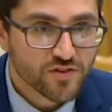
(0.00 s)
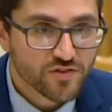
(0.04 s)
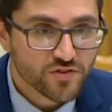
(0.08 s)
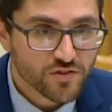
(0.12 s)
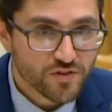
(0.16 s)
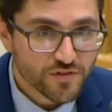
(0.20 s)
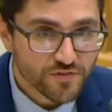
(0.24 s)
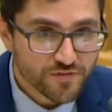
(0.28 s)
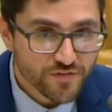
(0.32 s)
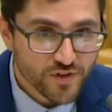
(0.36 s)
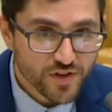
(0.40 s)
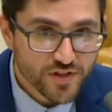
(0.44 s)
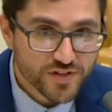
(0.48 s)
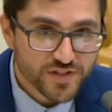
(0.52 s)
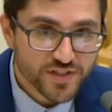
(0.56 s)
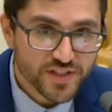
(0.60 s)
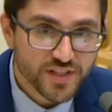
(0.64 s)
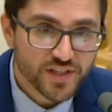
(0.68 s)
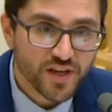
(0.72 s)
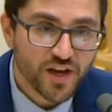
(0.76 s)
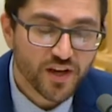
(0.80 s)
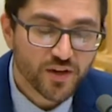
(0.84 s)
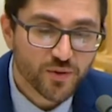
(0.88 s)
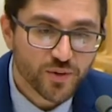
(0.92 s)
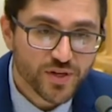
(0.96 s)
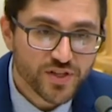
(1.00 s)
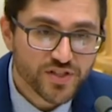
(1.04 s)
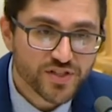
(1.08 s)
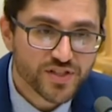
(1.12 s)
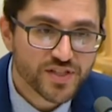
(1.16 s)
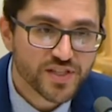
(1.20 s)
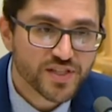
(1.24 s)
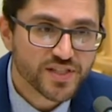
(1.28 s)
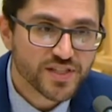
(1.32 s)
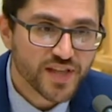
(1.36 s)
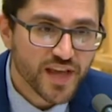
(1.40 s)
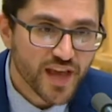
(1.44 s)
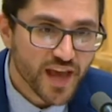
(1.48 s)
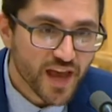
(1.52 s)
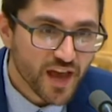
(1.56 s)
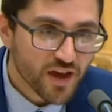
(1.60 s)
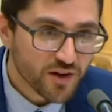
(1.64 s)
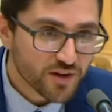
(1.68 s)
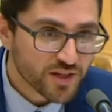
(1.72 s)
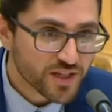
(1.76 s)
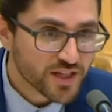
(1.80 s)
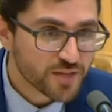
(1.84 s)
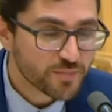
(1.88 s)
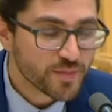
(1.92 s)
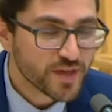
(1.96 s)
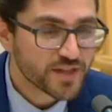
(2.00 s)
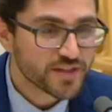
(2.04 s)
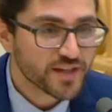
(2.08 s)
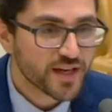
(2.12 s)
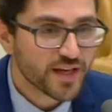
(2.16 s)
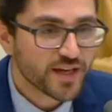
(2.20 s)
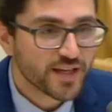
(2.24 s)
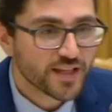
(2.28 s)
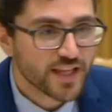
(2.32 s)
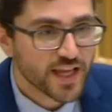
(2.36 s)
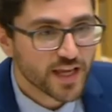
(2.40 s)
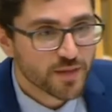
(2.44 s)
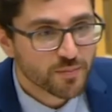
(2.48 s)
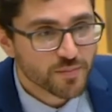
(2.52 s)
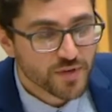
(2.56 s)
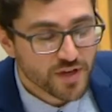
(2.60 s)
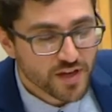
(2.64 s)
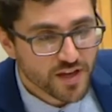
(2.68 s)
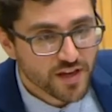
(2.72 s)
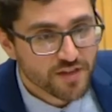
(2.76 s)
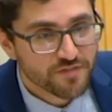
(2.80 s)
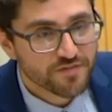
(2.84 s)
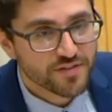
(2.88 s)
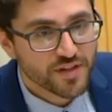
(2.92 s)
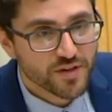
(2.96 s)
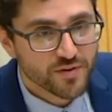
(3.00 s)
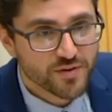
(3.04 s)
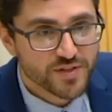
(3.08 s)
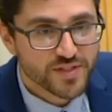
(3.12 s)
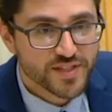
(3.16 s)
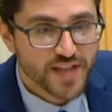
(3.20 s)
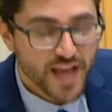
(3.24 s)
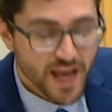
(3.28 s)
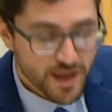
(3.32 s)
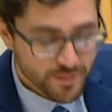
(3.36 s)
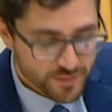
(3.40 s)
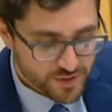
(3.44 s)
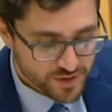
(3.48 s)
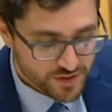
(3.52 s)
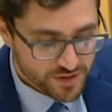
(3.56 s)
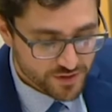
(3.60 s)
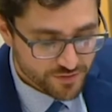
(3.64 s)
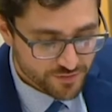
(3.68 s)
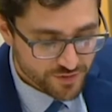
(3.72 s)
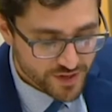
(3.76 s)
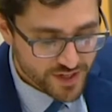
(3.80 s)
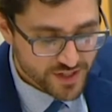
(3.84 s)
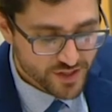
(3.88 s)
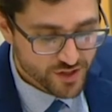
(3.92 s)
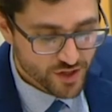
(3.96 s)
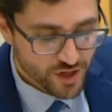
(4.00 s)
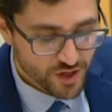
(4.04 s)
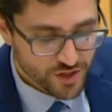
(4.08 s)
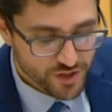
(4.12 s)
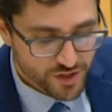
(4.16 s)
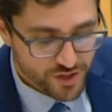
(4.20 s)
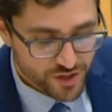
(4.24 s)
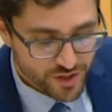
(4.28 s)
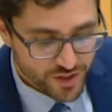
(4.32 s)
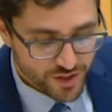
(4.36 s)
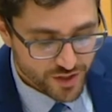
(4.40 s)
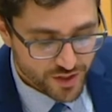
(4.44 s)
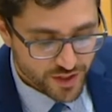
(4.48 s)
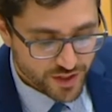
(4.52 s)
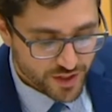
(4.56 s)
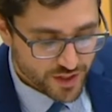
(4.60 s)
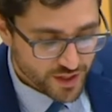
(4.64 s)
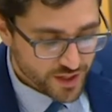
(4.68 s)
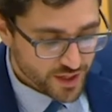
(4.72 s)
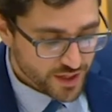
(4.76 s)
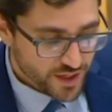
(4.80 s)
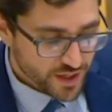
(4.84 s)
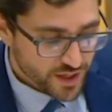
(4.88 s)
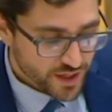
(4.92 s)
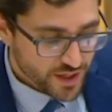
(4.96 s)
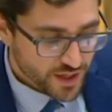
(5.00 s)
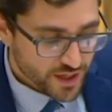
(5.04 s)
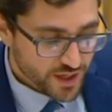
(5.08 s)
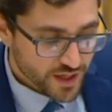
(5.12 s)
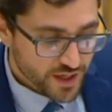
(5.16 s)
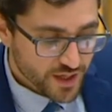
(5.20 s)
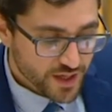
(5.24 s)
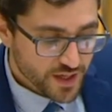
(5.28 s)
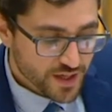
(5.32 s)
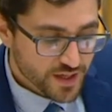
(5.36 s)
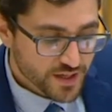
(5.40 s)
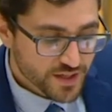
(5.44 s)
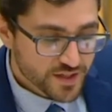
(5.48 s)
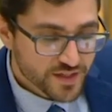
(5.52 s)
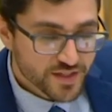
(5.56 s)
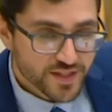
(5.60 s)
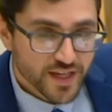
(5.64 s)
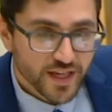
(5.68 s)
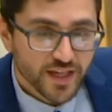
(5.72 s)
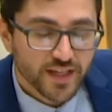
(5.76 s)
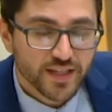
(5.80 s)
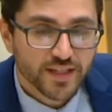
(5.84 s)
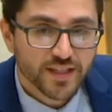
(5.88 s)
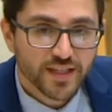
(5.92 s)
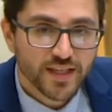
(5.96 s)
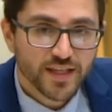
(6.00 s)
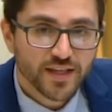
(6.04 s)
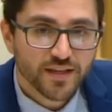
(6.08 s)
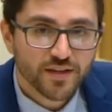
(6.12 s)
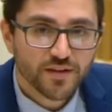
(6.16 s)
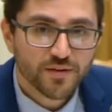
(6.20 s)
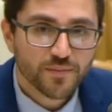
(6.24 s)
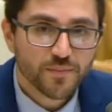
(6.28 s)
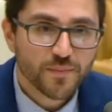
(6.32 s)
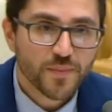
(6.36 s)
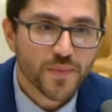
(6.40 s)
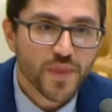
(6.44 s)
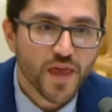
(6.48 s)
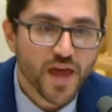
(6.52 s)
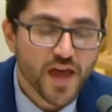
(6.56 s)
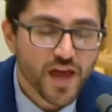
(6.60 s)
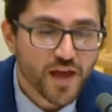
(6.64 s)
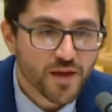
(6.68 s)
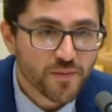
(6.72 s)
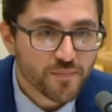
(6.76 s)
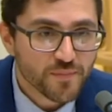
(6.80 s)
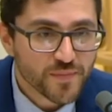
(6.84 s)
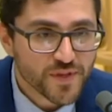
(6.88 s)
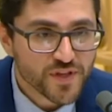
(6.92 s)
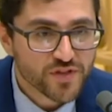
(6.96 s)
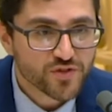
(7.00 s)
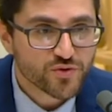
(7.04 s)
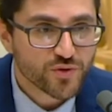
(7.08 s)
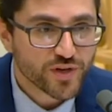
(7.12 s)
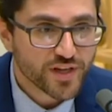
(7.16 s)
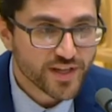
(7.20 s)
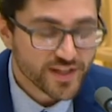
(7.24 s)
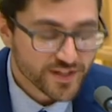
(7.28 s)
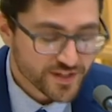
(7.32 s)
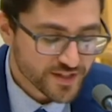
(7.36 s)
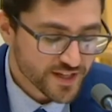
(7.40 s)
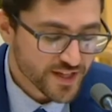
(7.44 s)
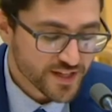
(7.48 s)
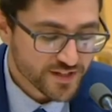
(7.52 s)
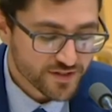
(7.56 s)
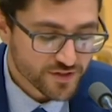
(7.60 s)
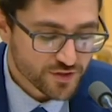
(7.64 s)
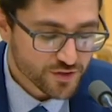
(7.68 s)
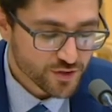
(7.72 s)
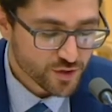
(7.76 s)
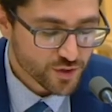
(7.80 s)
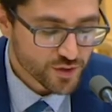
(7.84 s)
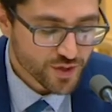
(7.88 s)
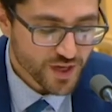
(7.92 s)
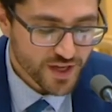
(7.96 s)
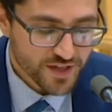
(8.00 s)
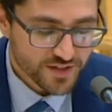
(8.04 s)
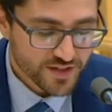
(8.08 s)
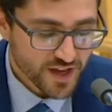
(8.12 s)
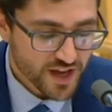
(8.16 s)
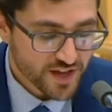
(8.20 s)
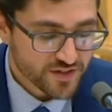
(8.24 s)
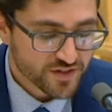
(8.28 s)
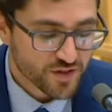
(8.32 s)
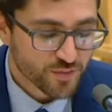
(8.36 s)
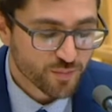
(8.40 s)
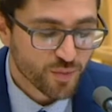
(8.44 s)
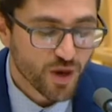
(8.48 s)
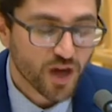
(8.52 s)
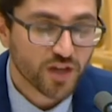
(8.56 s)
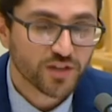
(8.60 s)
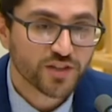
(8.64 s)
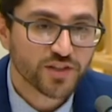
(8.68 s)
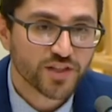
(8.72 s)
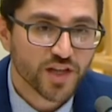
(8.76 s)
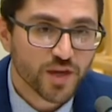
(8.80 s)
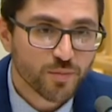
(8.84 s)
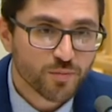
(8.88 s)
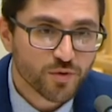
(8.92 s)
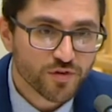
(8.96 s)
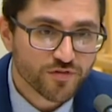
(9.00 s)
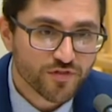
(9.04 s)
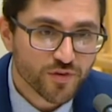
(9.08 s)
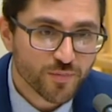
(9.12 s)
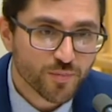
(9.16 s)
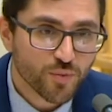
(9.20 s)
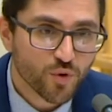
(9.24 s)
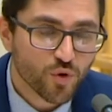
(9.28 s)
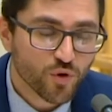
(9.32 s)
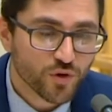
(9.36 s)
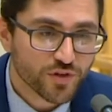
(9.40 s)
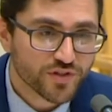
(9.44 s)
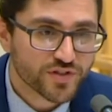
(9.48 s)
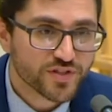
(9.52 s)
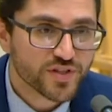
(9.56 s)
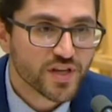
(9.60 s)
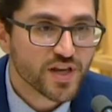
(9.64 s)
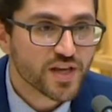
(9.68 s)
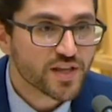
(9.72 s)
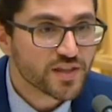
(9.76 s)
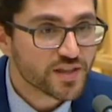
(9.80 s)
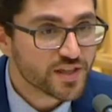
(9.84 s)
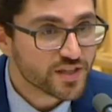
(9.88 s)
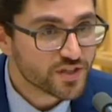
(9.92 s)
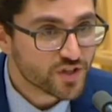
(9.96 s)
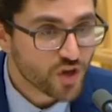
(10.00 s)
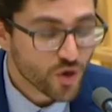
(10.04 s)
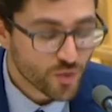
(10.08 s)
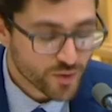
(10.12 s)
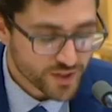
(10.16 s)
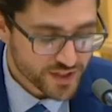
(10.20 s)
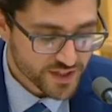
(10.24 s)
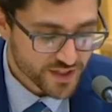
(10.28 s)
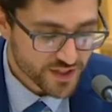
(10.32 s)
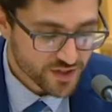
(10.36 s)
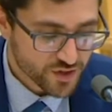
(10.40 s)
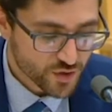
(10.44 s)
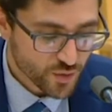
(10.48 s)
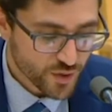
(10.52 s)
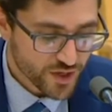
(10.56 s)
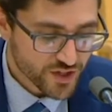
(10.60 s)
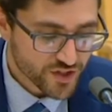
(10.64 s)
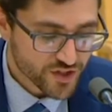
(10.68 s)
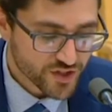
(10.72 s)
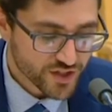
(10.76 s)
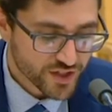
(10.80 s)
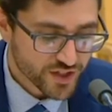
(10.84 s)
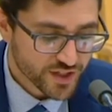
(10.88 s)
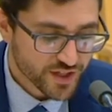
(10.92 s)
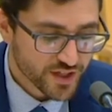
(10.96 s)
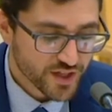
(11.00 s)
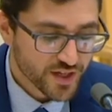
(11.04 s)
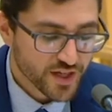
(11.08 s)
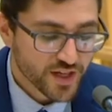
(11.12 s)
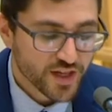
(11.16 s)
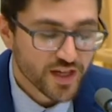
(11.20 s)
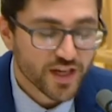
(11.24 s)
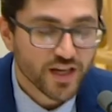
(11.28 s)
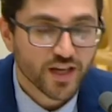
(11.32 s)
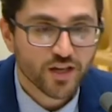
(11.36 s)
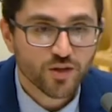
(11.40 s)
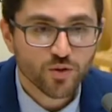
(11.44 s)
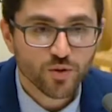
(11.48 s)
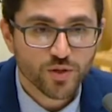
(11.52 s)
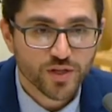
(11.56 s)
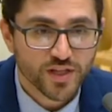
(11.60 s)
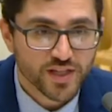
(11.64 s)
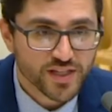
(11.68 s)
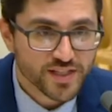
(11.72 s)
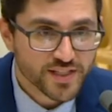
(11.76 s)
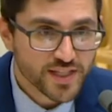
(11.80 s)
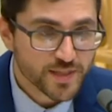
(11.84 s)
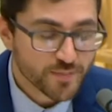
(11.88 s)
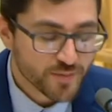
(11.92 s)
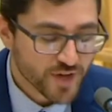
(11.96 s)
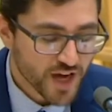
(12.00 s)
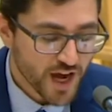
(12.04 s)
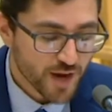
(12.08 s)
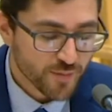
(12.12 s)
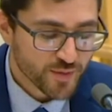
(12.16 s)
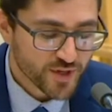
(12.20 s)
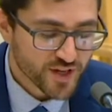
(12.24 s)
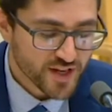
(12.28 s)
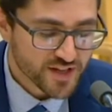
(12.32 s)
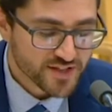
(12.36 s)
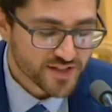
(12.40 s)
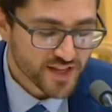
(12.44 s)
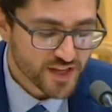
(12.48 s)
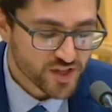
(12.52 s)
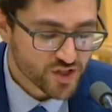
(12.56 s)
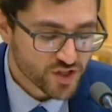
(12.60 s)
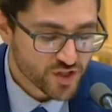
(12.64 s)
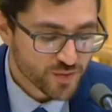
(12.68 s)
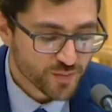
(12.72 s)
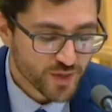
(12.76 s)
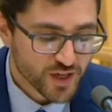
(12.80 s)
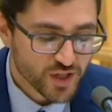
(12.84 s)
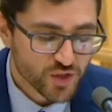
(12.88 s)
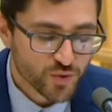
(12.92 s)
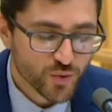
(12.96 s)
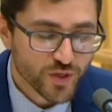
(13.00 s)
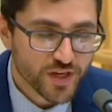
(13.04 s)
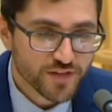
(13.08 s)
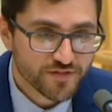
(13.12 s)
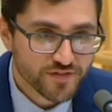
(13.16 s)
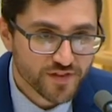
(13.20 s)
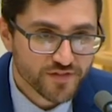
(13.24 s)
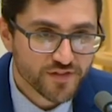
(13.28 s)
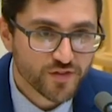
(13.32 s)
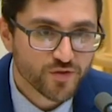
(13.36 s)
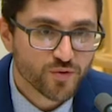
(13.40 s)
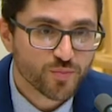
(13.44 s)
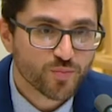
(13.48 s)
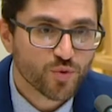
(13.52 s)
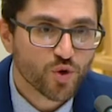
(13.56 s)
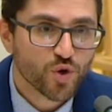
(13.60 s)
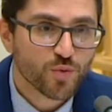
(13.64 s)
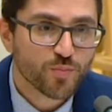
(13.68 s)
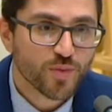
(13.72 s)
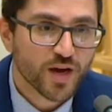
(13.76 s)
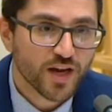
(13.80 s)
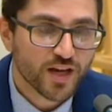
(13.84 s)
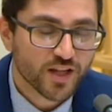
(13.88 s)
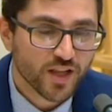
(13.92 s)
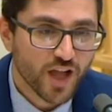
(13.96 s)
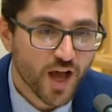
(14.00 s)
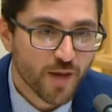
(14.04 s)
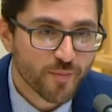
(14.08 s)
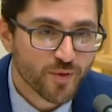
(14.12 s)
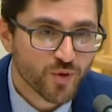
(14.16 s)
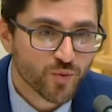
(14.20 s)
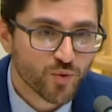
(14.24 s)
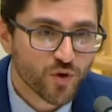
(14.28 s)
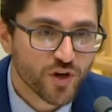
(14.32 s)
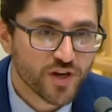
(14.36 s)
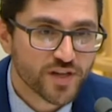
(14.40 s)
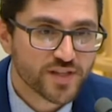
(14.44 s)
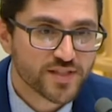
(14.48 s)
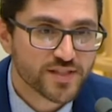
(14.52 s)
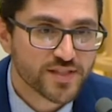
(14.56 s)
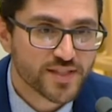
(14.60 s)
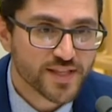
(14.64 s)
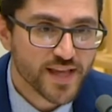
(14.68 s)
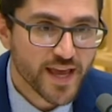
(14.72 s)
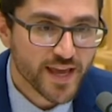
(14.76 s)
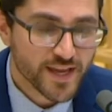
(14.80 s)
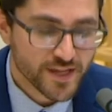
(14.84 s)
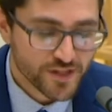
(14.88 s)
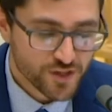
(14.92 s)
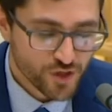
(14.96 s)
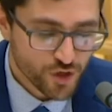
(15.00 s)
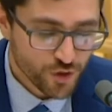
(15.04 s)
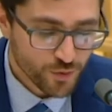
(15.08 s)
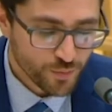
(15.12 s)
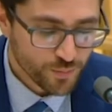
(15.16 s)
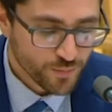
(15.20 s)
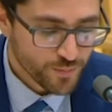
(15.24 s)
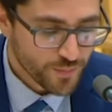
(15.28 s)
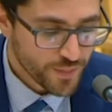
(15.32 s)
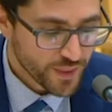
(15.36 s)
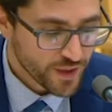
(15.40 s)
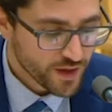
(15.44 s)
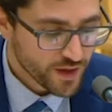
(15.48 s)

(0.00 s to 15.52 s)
So the first thing I question is, how can he make that claim if there is an absence of research? And secondly, the Australian Institute has compiled a number of reports that go into this question, including a deep carbonisation by 2050 report by Climate Works and the ANU,